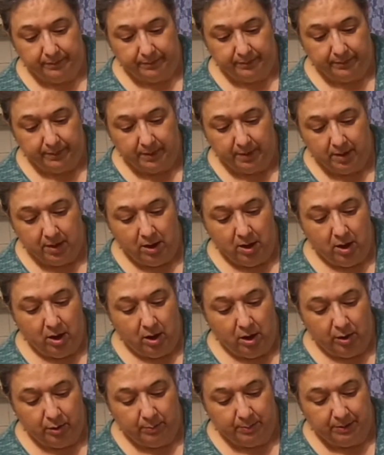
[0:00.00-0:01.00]

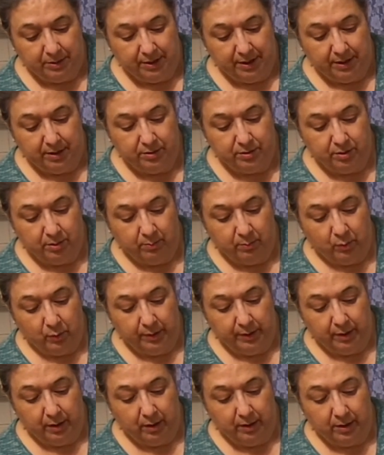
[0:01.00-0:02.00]
on the potatoes.
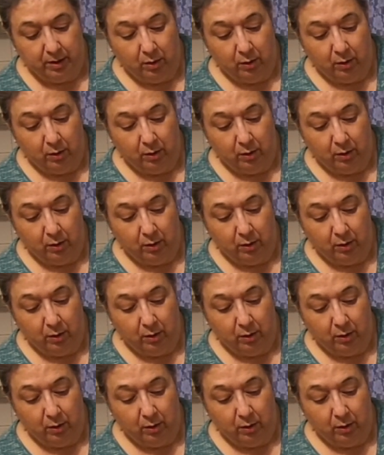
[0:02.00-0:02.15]
They're